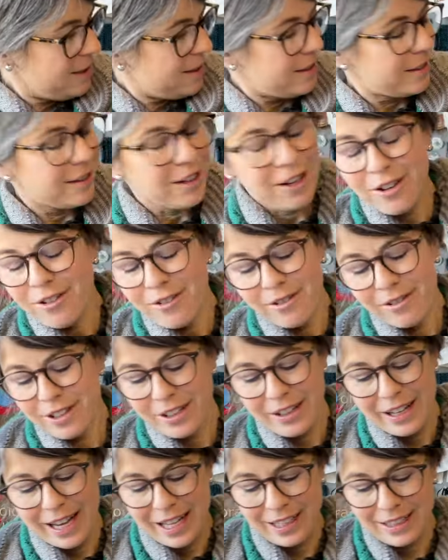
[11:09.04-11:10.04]
no, you
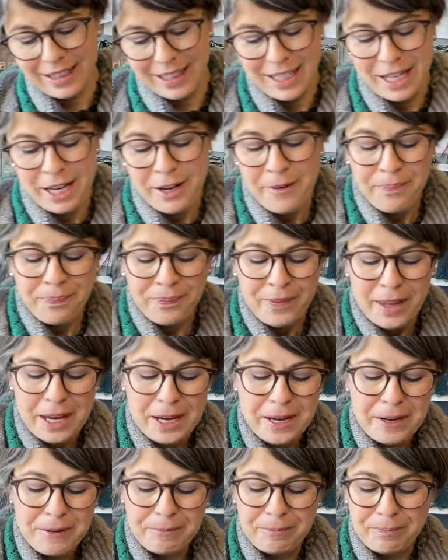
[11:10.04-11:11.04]
can't.
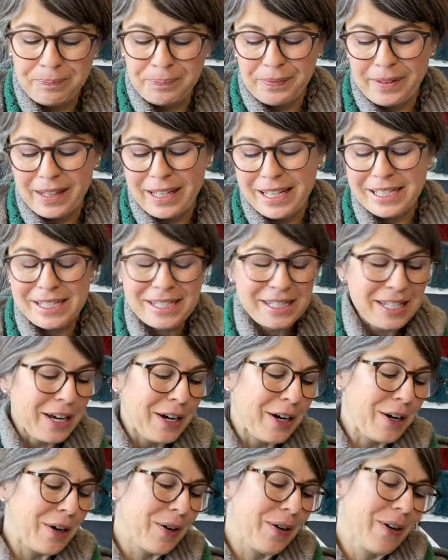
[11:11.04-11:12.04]
Um, and
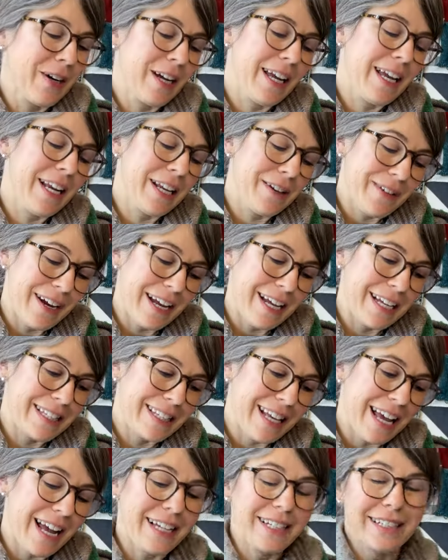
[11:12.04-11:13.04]
so anyways,
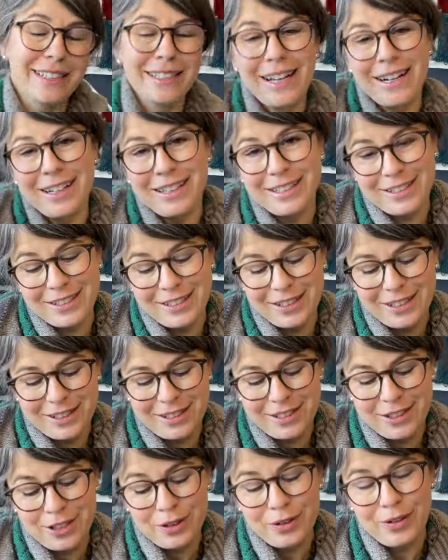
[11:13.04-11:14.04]
I decided to
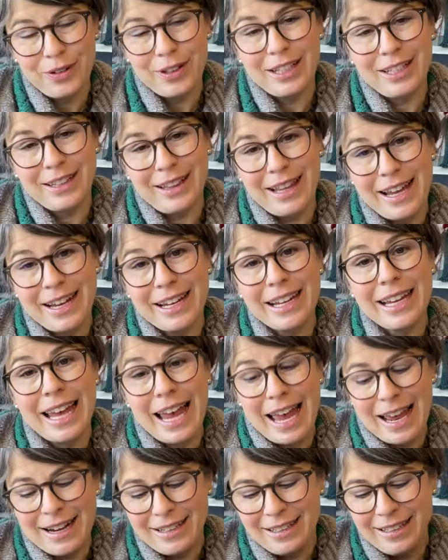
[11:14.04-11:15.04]
do the leg
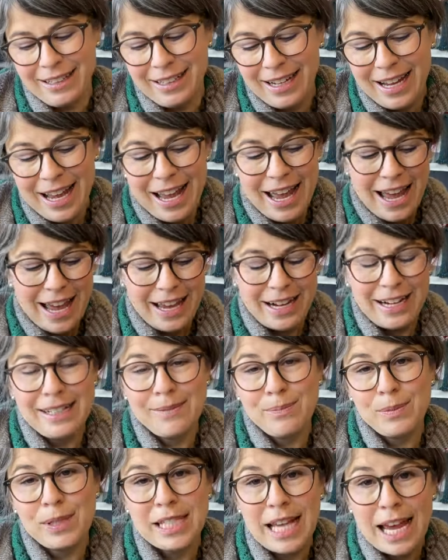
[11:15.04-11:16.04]
again. And
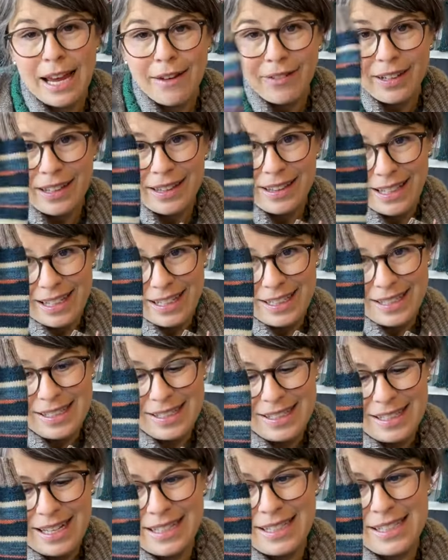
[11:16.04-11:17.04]
I'm saving
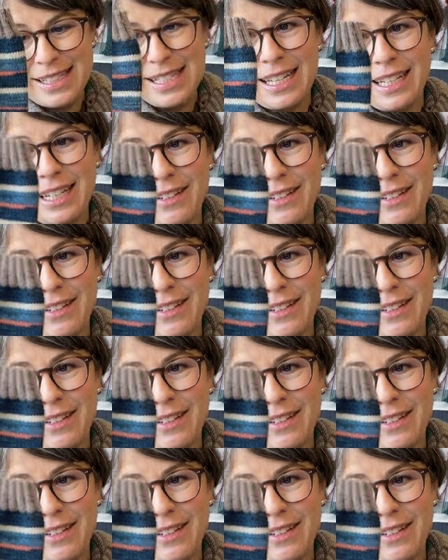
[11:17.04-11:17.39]
this and seeing